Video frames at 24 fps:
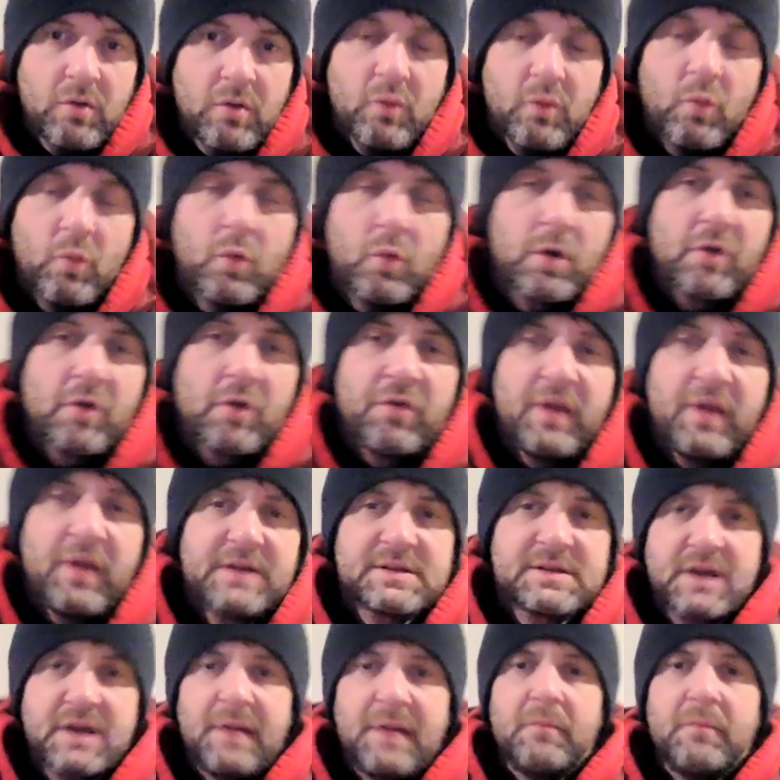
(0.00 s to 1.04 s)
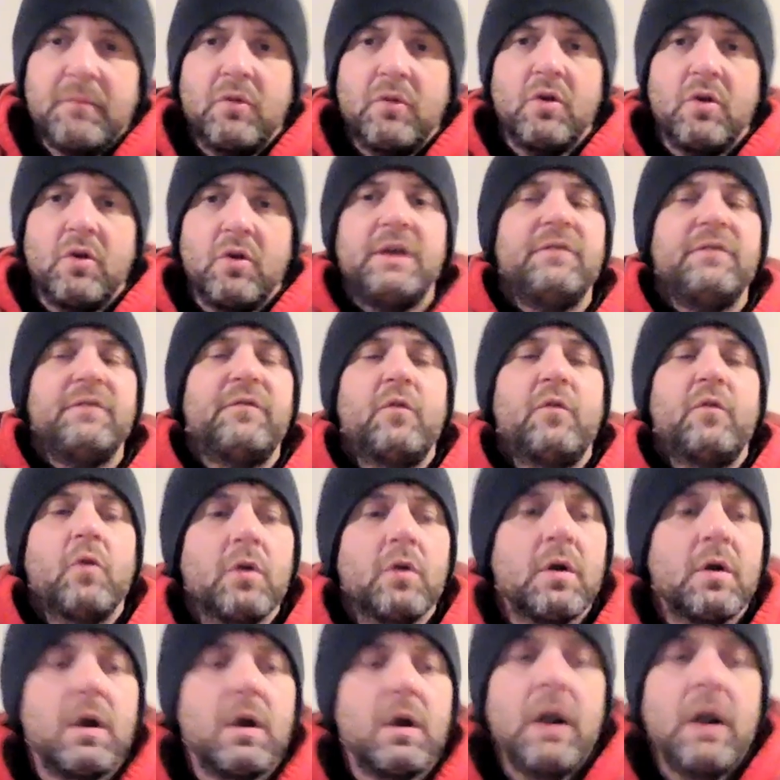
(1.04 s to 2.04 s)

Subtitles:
What are things that I'm looking for?